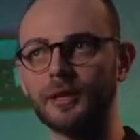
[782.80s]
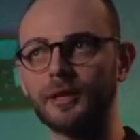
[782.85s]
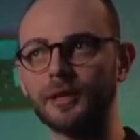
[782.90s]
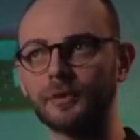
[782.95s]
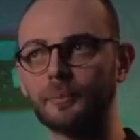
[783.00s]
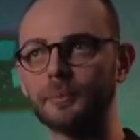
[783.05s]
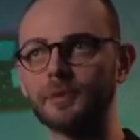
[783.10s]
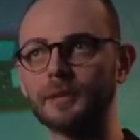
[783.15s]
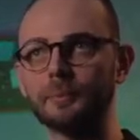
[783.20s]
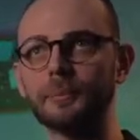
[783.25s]

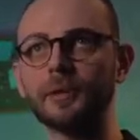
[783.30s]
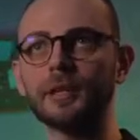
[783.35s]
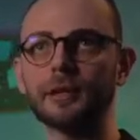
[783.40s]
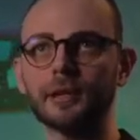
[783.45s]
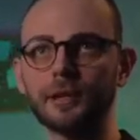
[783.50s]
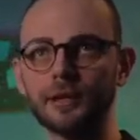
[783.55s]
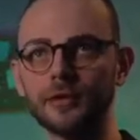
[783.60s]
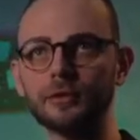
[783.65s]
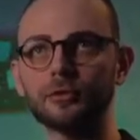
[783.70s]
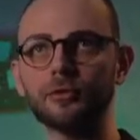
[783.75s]
because the
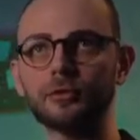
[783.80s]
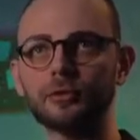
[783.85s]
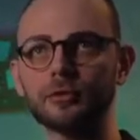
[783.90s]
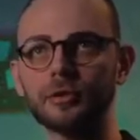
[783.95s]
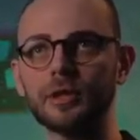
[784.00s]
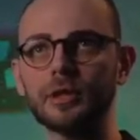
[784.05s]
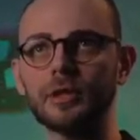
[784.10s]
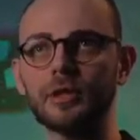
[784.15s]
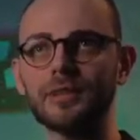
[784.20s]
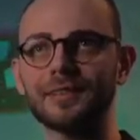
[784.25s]
building
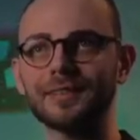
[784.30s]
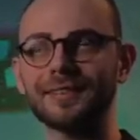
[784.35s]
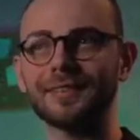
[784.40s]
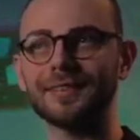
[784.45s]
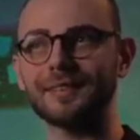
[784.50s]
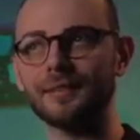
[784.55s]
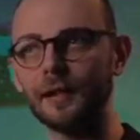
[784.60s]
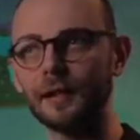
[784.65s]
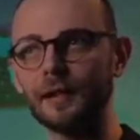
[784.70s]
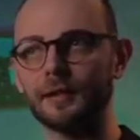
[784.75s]
industry is the
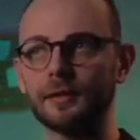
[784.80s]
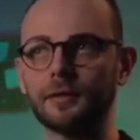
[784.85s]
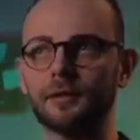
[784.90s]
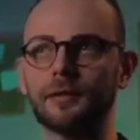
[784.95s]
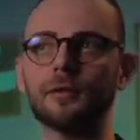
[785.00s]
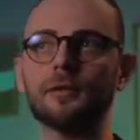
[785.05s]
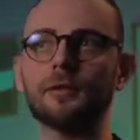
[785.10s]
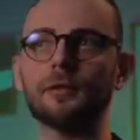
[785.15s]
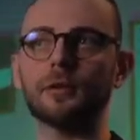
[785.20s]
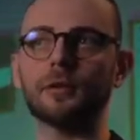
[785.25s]

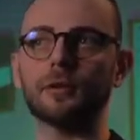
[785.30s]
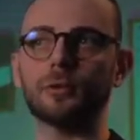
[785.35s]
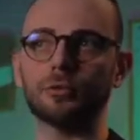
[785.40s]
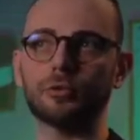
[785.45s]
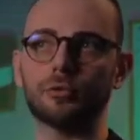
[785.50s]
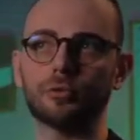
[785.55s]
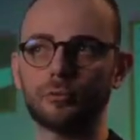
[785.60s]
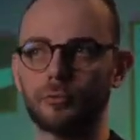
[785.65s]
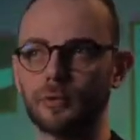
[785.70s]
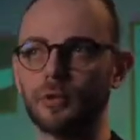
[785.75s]
second
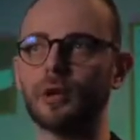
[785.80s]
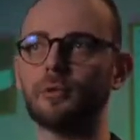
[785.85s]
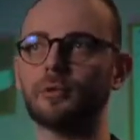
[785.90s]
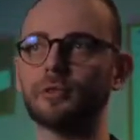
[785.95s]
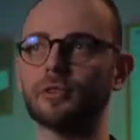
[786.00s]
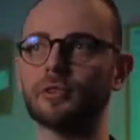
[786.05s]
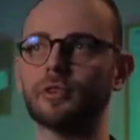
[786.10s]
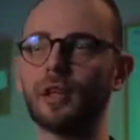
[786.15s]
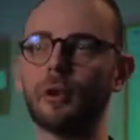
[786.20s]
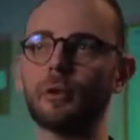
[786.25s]
consumer of
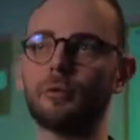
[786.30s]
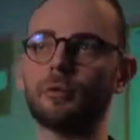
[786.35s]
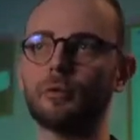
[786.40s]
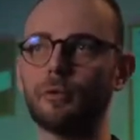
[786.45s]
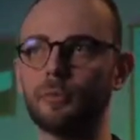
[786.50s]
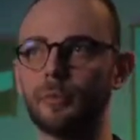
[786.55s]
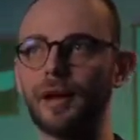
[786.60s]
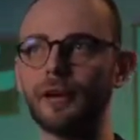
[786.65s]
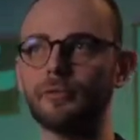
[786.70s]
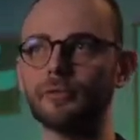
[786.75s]

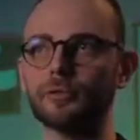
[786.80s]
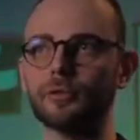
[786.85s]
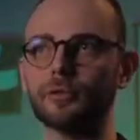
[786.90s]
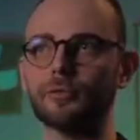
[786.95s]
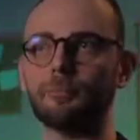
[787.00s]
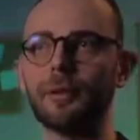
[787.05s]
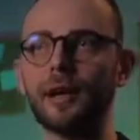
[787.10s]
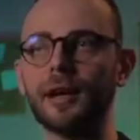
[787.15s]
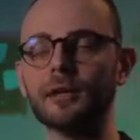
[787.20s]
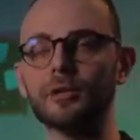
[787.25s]
styrofoam after
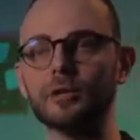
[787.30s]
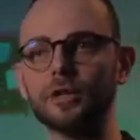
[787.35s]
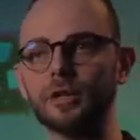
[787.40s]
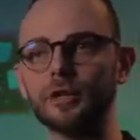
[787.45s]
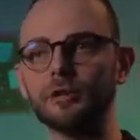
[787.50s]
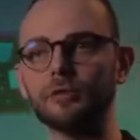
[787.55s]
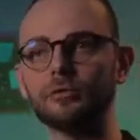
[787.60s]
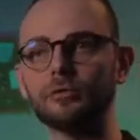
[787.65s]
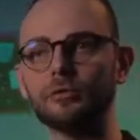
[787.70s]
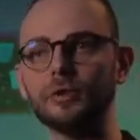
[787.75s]
the packaging
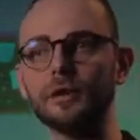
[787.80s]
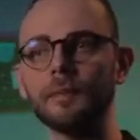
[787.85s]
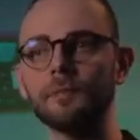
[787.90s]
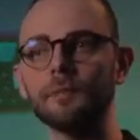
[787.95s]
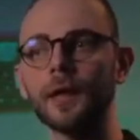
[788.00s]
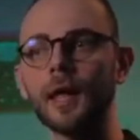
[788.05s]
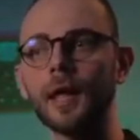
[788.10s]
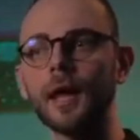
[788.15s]
industry.